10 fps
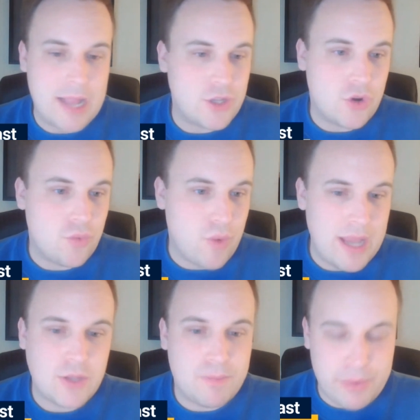That's a
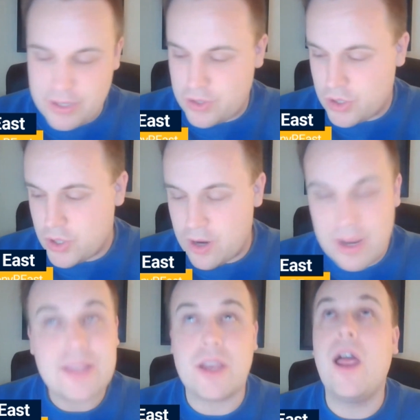great place to start.
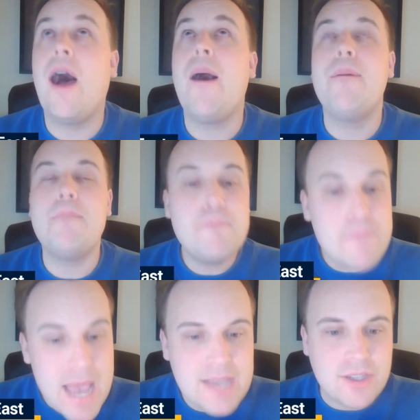That's an
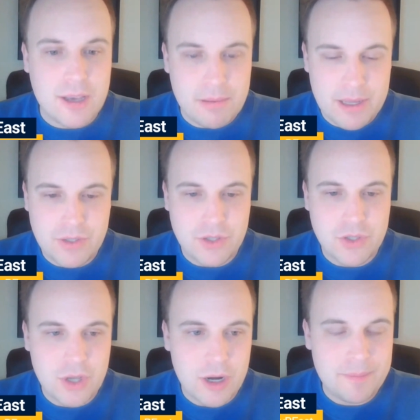amazing place to
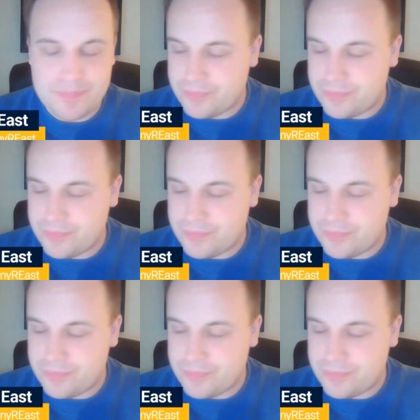start.